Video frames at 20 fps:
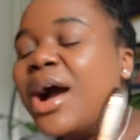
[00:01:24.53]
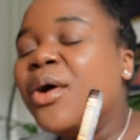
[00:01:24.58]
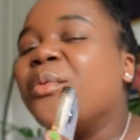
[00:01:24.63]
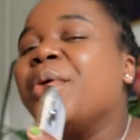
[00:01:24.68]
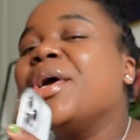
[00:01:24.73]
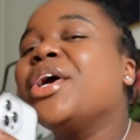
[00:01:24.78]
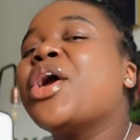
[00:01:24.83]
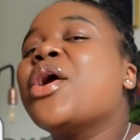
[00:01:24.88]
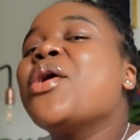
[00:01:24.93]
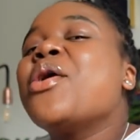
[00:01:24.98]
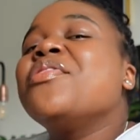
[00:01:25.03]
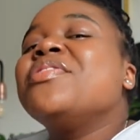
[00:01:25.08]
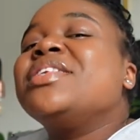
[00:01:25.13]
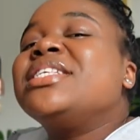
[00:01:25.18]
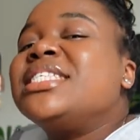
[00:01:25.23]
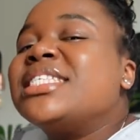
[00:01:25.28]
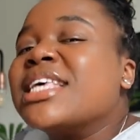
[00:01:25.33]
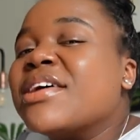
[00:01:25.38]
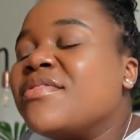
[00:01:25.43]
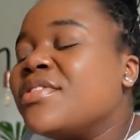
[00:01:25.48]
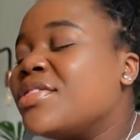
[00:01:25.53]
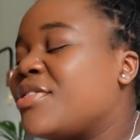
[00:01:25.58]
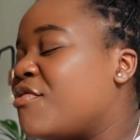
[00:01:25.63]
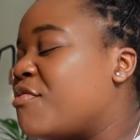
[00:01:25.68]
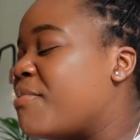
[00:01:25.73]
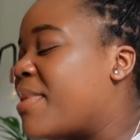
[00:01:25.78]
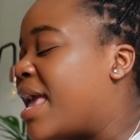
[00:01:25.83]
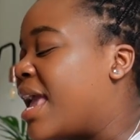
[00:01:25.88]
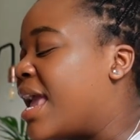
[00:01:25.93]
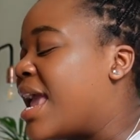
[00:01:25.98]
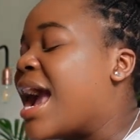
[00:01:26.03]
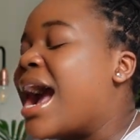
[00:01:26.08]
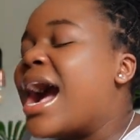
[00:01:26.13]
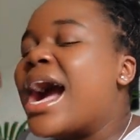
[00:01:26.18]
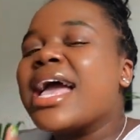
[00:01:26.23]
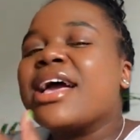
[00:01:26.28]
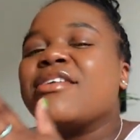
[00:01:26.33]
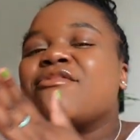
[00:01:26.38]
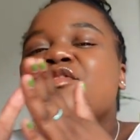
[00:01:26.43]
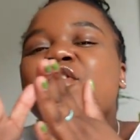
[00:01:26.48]
We're going on the 7th of May.
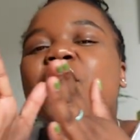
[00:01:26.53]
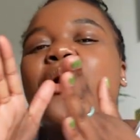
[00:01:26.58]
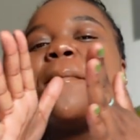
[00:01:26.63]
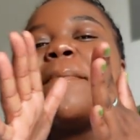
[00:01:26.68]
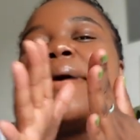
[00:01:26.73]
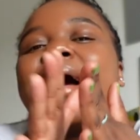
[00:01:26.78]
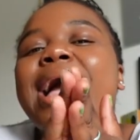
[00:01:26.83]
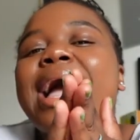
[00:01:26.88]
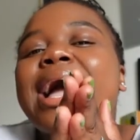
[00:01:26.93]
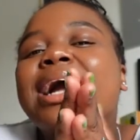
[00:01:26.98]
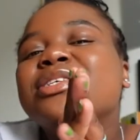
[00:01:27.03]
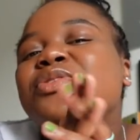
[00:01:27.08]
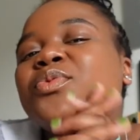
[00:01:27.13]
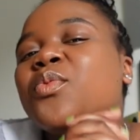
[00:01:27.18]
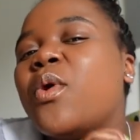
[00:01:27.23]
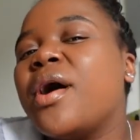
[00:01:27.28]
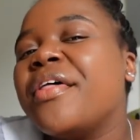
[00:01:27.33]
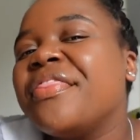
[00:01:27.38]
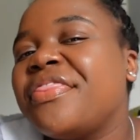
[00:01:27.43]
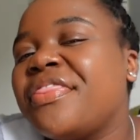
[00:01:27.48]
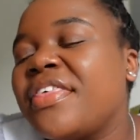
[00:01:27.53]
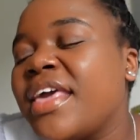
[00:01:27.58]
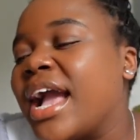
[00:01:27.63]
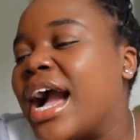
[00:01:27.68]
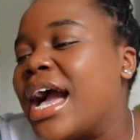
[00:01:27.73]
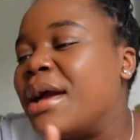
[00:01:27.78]
I have not packed one thing.